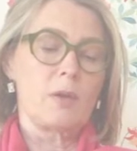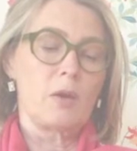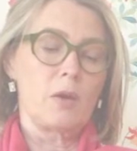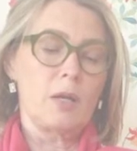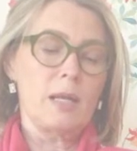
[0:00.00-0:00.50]

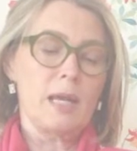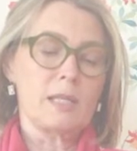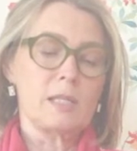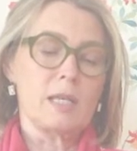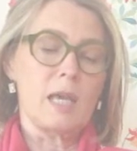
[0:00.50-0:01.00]
Early
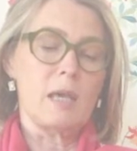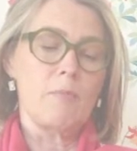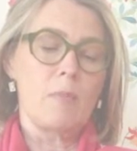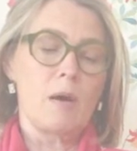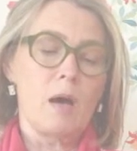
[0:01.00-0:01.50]
next day,
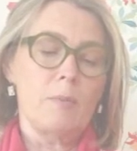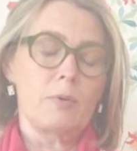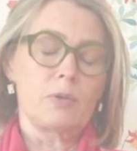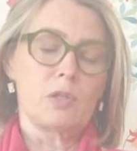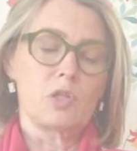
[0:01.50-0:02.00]
Ma
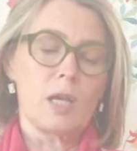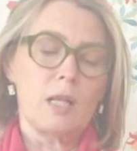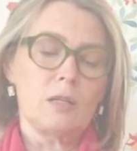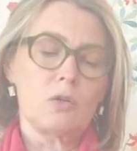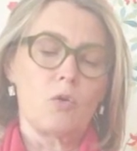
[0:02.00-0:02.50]
put the
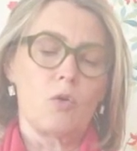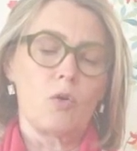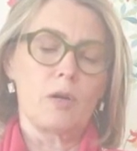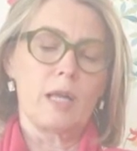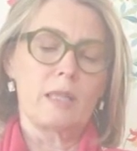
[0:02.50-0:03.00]
shelled
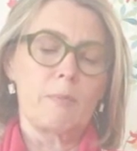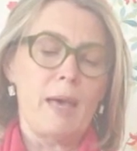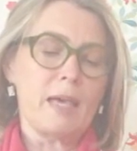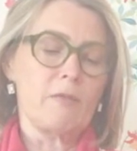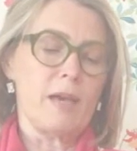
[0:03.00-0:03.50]
corn and the
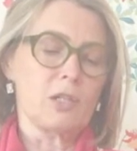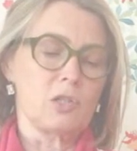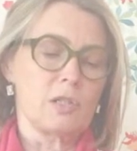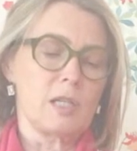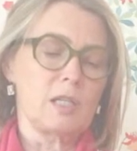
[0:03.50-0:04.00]
bag of
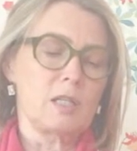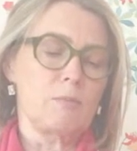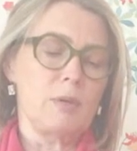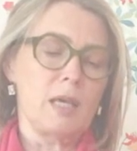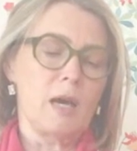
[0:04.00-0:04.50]
ashes into the
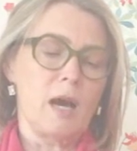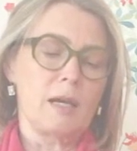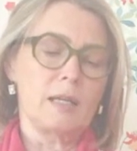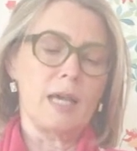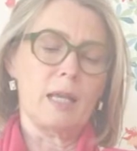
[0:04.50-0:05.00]
big
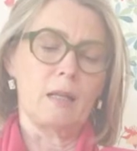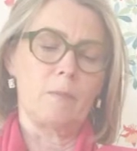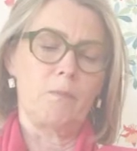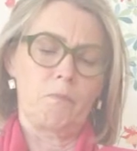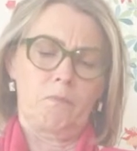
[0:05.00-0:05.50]
iron
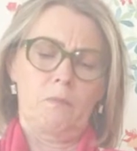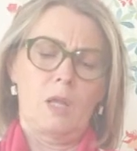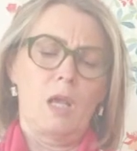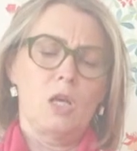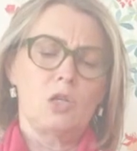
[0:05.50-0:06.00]
kettle.
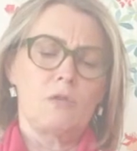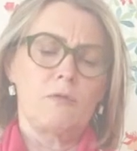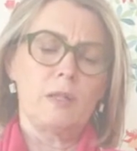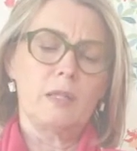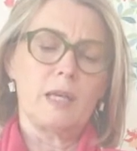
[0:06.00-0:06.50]
She
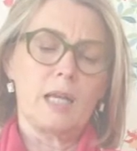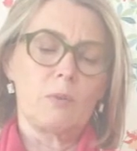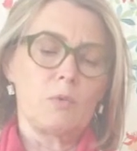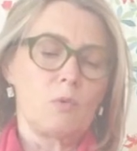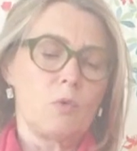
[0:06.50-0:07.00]
filled the kettle
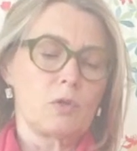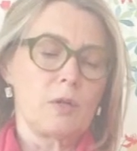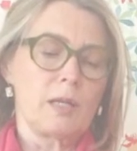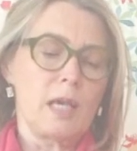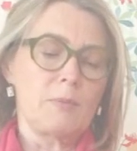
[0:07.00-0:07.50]
with water
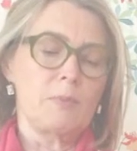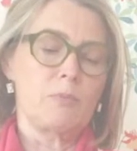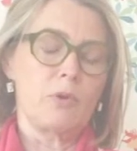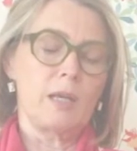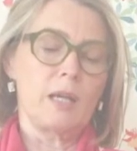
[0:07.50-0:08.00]
and kept it
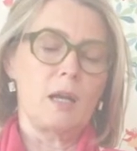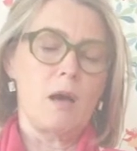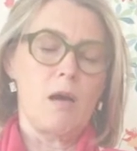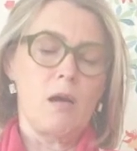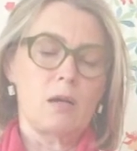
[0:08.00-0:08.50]
boiling a
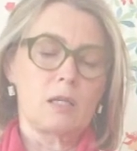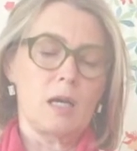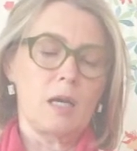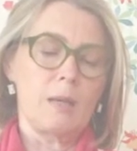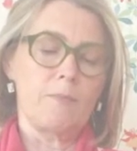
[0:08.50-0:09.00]
long
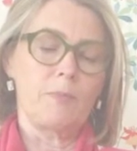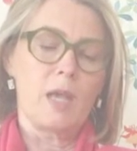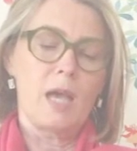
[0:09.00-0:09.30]
time.